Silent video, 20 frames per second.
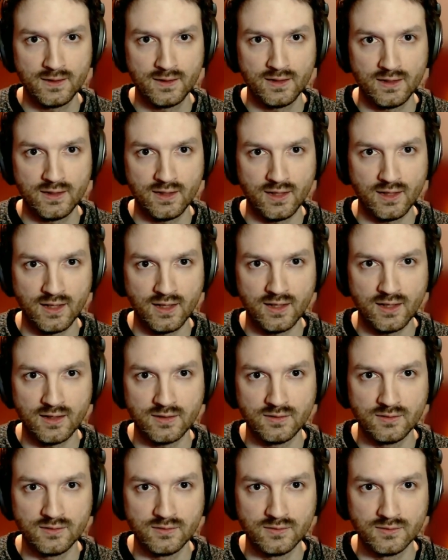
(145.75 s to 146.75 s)

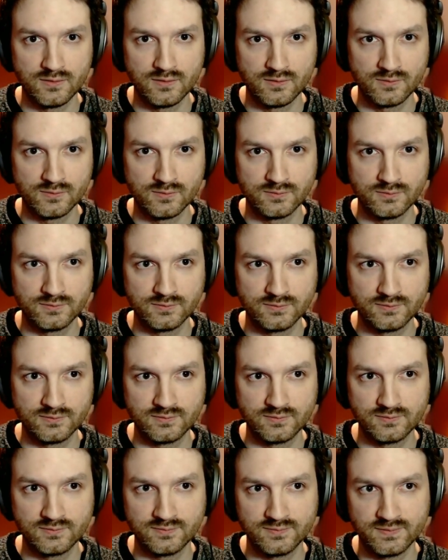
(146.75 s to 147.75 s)
And
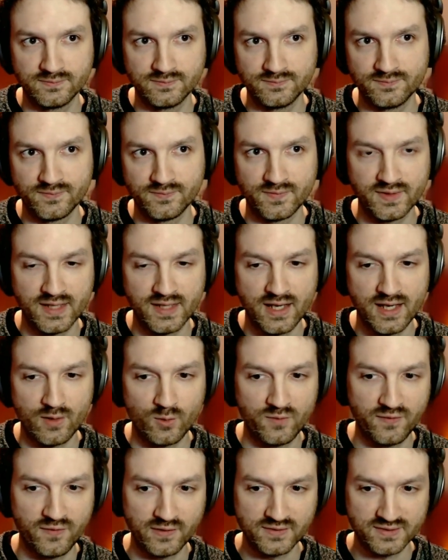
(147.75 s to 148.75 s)
yeah,
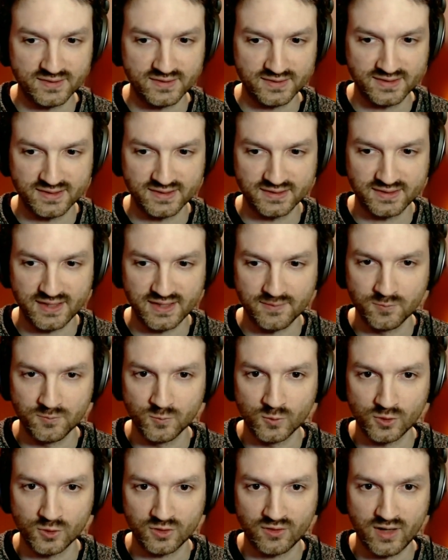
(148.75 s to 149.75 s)
we found
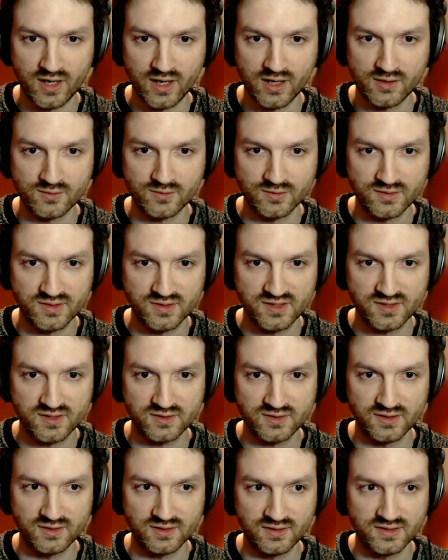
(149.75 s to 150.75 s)
some
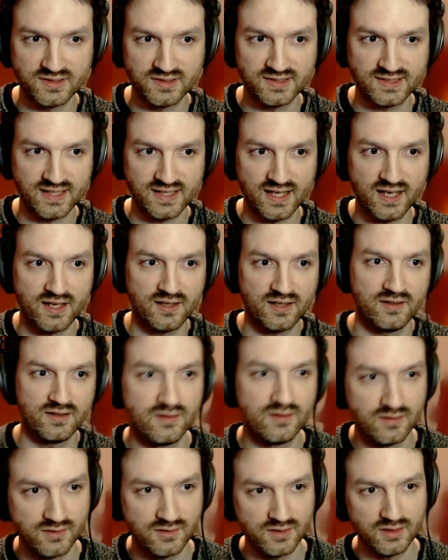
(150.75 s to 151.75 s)
workarounds
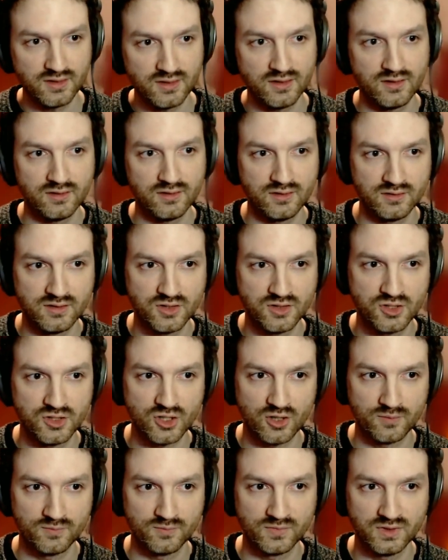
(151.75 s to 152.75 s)
inside the
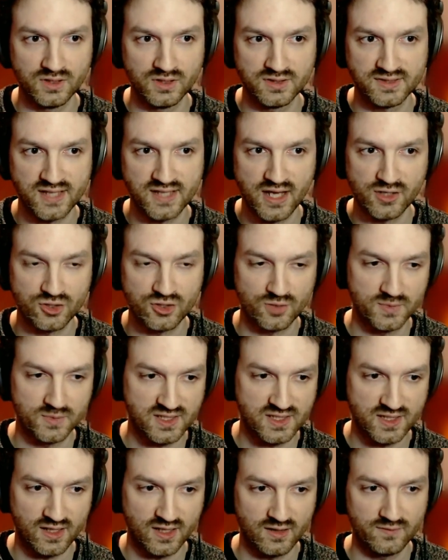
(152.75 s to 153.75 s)
CI job
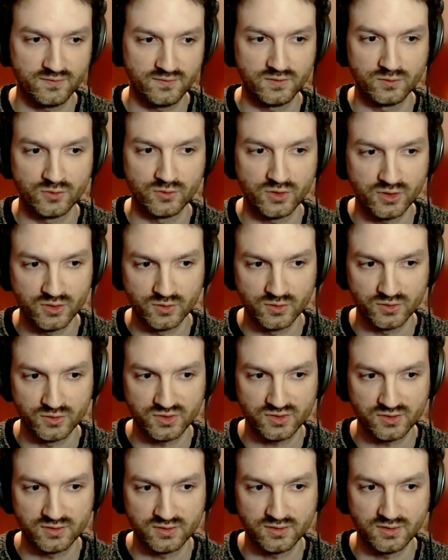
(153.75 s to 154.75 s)
itself to
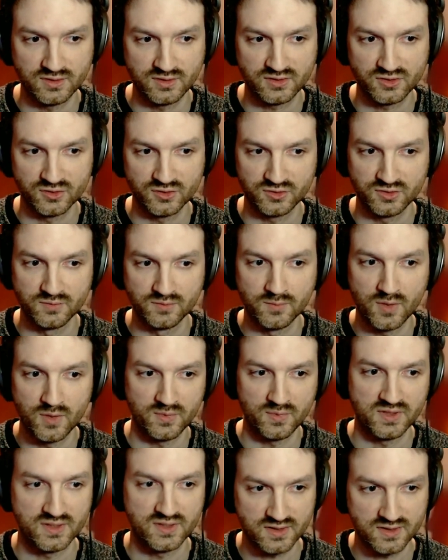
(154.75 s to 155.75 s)
reduce in certain
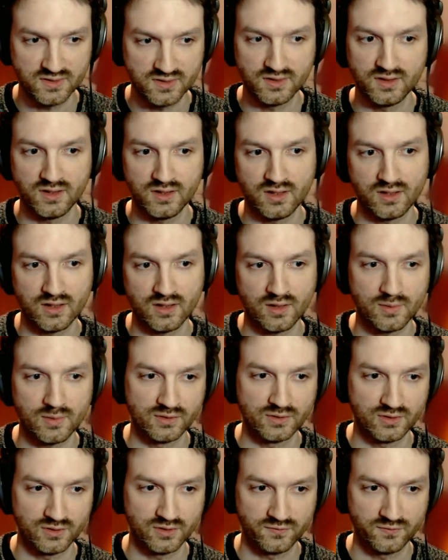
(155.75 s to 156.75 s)
moments the
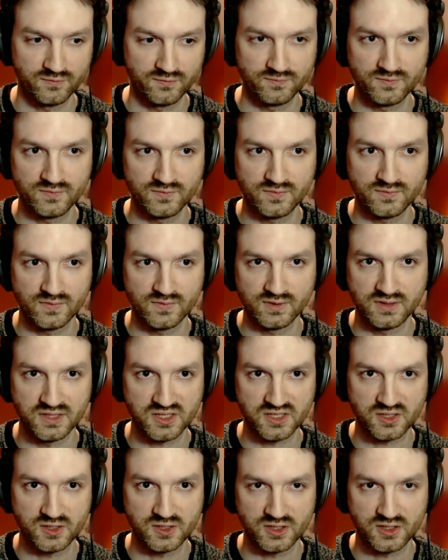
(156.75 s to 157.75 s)
amount of
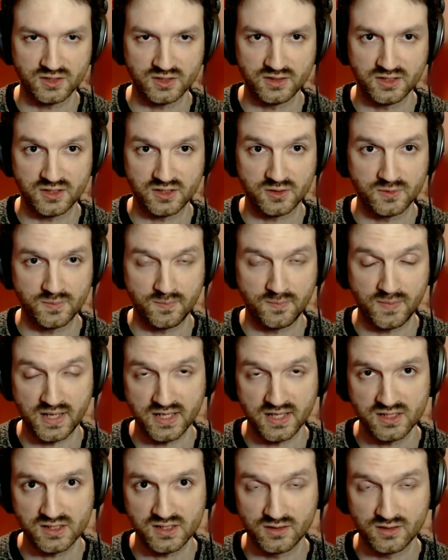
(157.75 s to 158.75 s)
disk
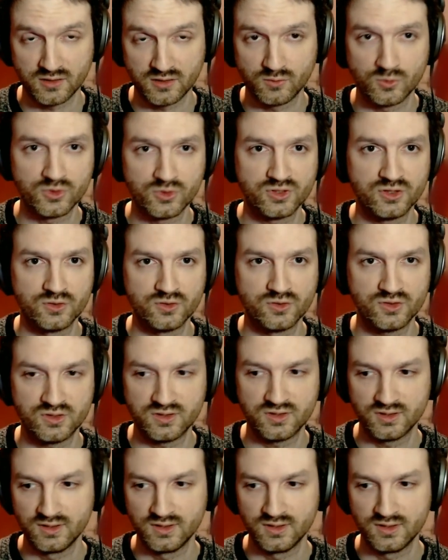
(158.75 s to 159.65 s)
space that was used.